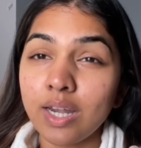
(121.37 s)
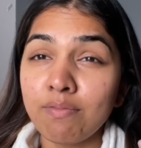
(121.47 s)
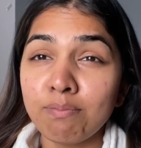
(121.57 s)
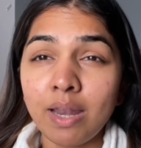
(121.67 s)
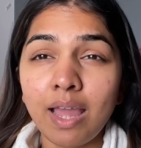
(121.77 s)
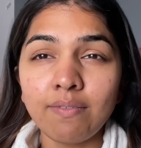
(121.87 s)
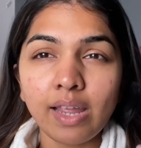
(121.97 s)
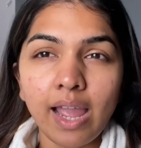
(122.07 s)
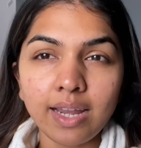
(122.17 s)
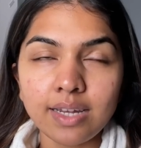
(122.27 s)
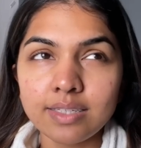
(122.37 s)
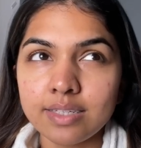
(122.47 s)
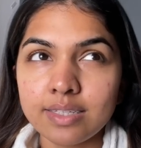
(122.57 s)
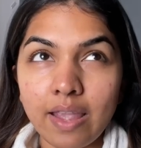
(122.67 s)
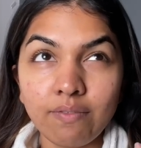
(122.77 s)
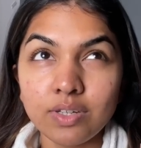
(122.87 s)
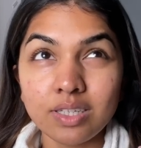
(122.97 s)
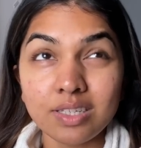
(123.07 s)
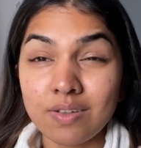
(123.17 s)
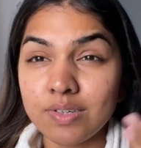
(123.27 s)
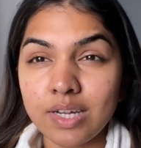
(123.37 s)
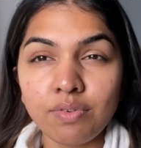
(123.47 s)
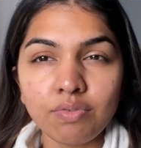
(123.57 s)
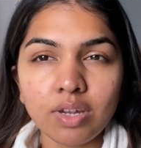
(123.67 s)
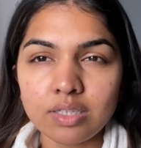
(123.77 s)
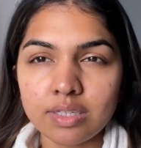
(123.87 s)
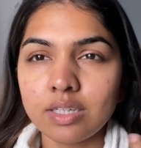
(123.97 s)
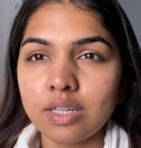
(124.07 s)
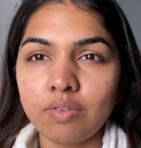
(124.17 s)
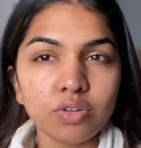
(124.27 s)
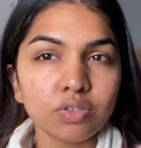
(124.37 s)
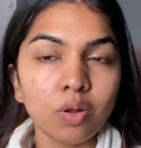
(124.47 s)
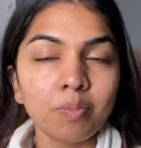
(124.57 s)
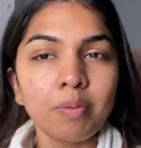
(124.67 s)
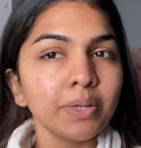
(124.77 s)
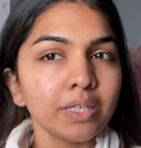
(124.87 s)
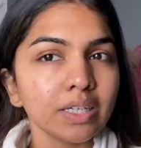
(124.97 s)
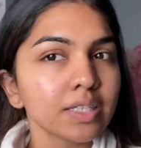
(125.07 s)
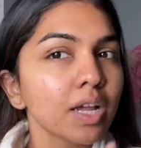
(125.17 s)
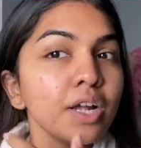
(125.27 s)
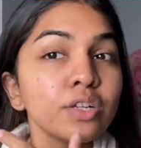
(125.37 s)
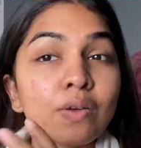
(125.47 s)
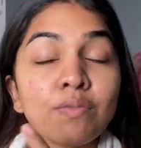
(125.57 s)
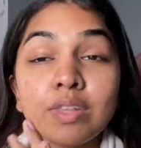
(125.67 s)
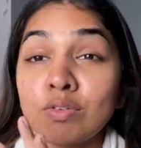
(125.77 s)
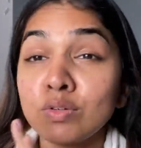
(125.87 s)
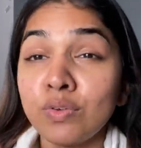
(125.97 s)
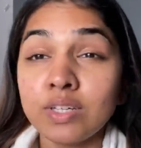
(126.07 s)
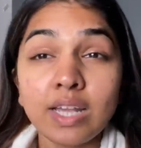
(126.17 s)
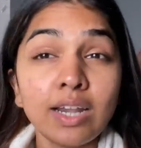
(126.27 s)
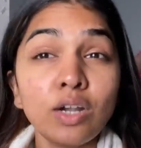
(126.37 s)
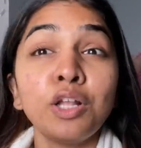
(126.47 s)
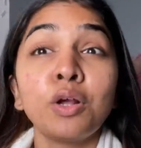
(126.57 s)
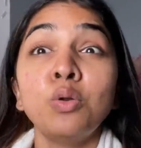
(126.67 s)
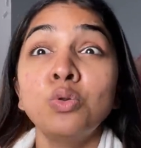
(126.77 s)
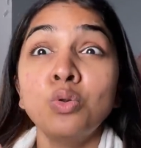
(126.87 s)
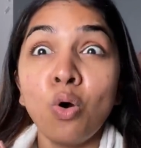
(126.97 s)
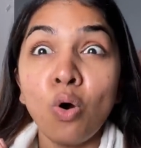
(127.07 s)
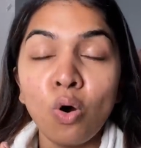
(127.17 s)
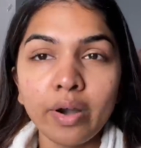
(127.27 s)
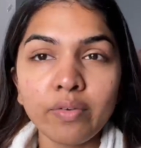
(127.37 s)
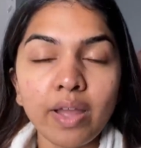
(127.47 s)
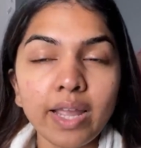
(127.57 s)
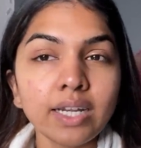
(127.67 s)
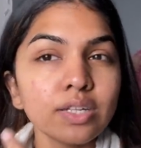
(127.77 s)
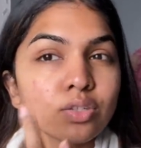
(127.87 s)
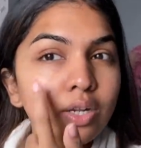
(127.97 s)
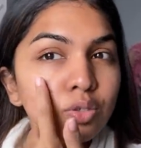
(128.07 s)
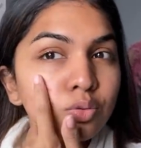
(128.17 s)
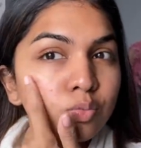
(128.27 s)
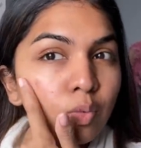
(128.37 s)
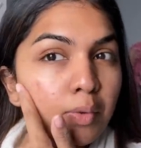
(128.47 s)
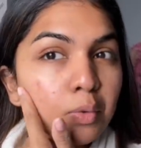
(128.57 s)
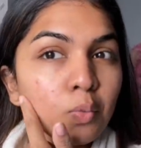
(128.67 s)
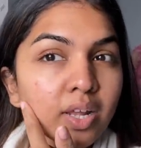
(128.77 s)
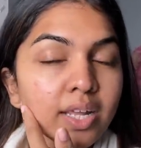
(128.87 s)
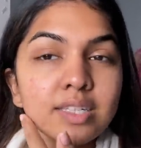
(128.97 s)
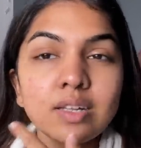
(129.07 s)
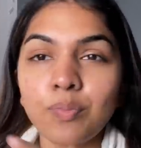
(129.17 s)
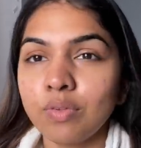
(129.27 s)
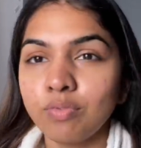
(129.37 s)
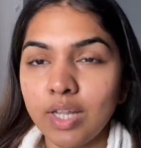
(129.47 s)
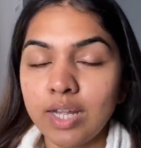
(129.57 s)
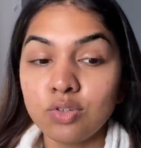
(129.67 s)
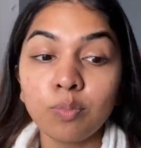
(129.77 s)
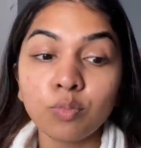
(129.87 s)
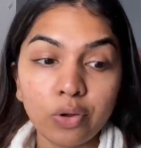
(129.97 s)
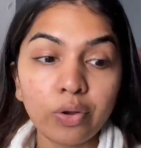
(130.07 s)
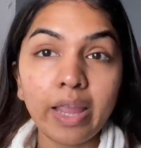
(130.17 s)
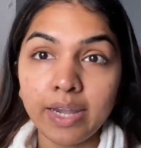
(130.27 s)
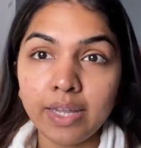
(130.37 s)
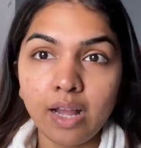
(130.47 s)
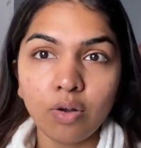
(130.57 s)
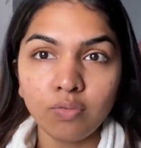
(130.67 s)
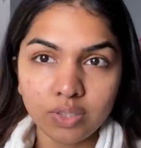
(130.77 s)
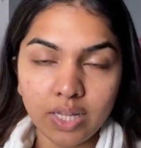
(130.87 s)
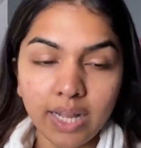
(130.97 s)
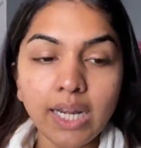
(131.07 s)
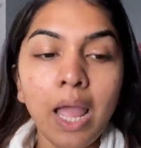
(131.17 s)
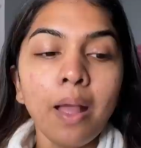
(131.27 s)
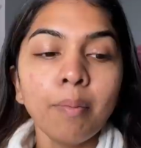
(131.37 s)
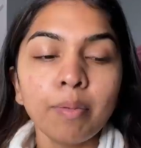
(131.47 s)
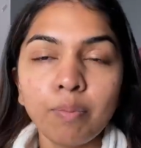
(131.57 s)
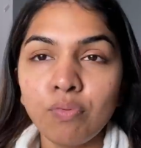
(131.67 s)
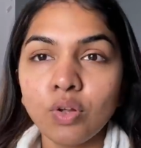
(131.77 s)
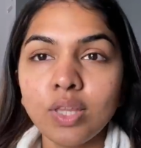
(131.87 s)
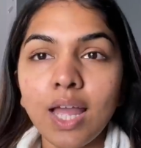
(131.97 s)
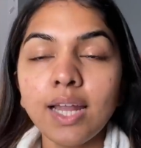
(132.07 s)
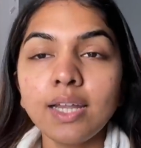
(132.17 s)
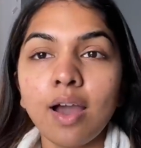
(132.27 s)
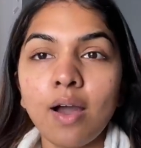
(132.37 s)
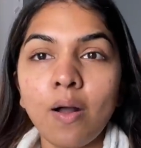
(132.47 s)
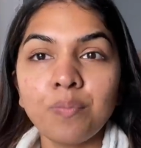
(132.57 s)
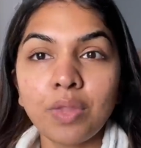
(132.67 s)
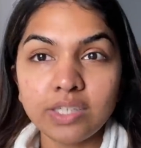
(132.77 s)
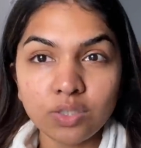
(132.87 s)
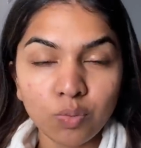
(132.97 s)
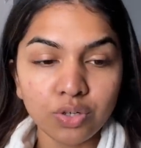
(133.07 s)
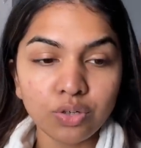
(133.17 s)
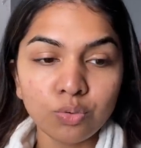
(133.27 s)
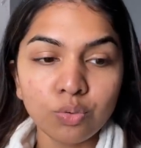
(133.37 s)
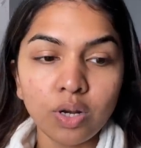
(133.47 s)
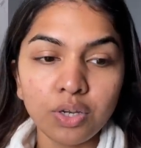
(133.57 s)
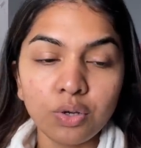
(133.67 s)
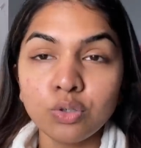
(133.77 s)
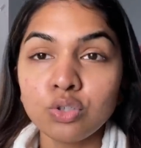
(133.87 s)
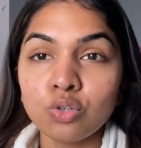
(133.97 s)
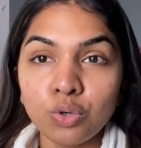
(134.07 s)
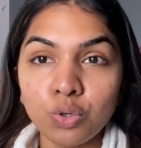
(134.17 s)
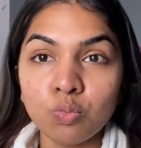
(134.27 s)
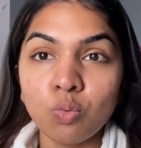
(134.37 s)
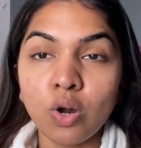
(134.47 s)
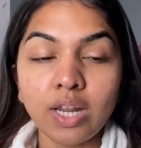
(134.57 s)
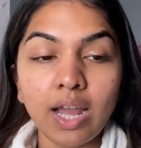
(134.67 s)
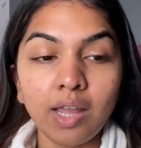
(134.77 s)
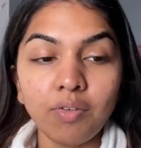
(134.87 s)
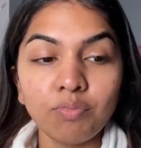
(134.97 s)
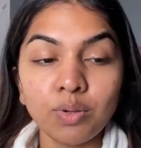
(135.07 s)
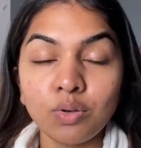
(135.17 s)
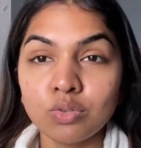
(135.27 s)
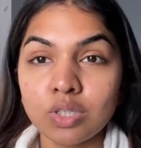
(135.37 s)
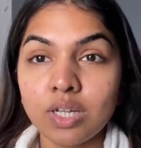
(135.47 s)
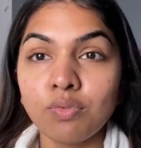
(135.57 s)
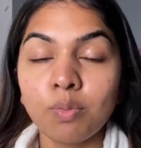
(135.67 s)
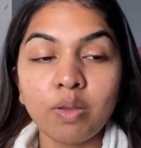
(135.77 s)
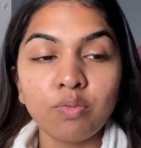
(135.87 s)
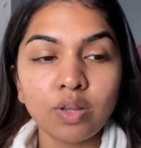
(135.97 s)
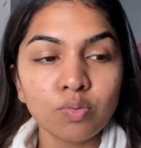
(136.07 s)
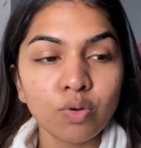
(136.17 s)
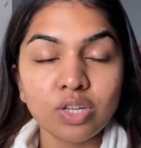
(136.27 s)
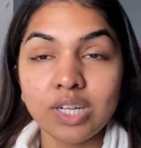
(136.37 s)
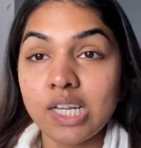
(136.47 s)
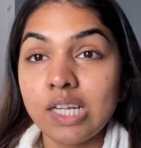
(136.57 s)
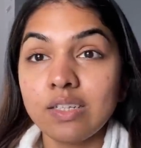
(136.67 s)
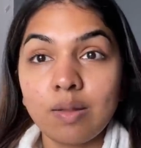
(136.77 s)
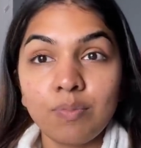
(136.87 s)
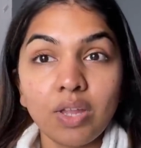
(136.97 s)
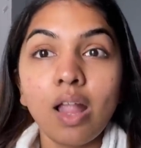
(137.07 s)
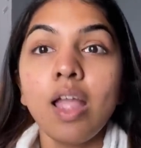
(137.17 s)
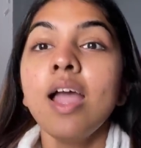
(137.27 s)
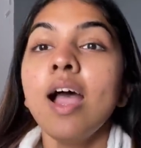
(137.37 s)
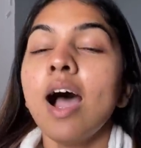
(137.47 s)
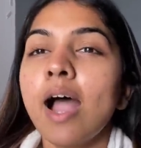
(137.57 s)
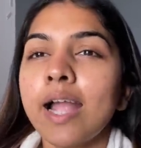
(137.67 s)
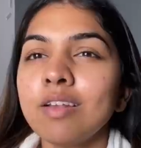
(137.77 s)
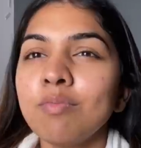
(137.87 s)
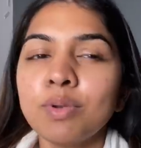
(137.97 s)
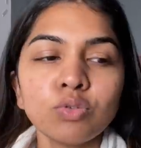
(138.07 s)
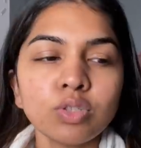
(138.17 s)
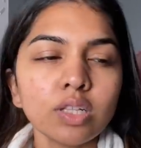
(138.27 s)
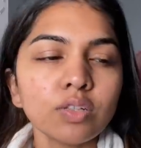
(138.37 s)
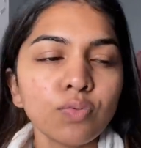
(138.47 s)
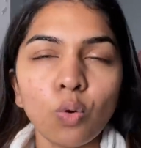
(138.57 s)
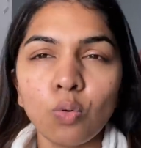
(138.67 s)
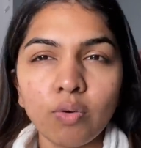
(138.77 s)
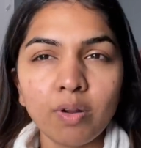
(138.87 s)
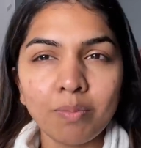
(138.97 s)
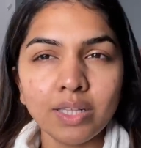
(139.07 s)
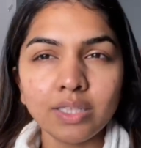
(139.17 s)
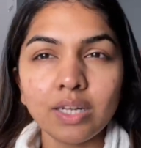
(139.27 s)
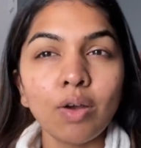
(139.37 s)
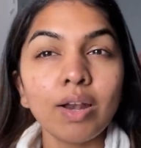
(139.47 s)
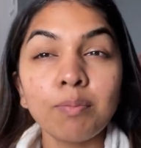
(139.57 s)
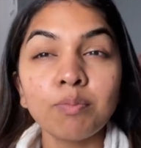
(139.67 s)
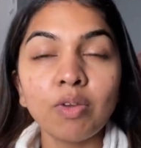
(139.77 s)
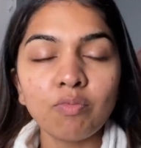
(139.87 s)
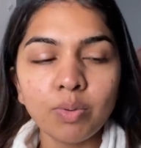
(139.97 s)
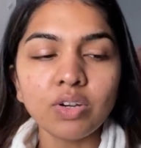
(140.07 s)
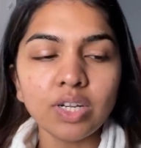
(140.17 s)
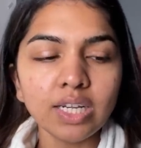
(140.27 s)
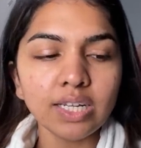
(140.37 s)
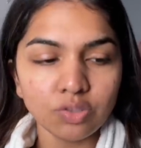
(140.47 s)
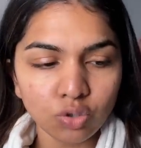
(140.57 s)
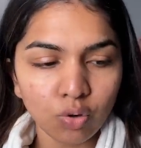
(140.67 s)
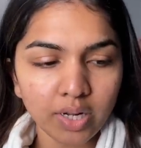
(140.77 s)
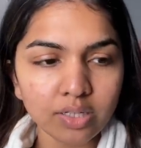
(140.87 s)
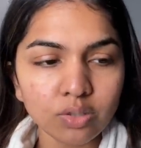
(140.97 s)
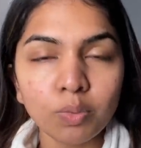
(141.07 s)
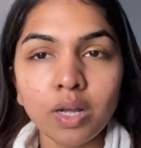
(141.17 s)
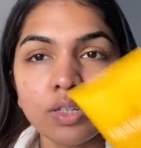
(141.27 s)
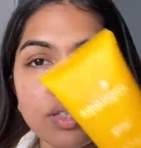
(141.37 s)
I've been having acne ever since I was like 15-16. I first got my periods, so there was a phase I had like a lot of acne, so I do want to get something for that, so I'm heading out for that. But before that, I just wanted to show you what I've been using for my face wash lately. Something I have been using this for over a month now, and I've been really enjoying this one.